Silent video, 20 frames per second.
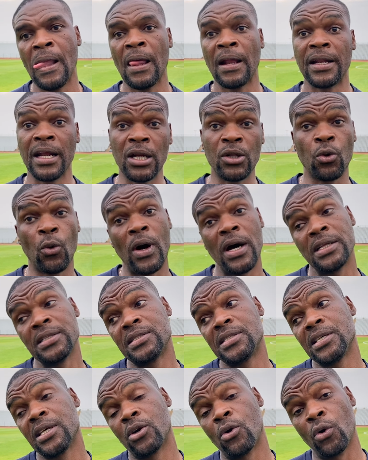that once
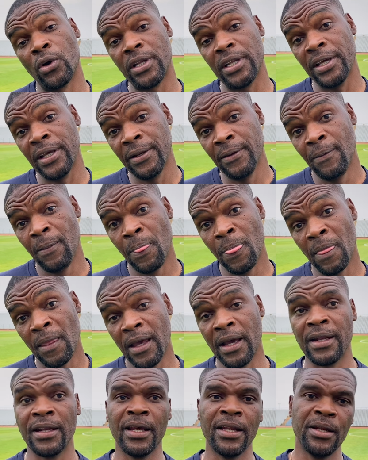he got in,
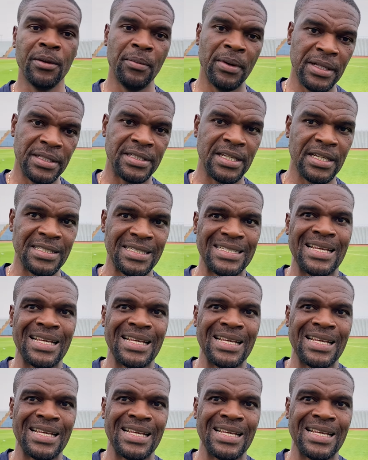and then he made changes.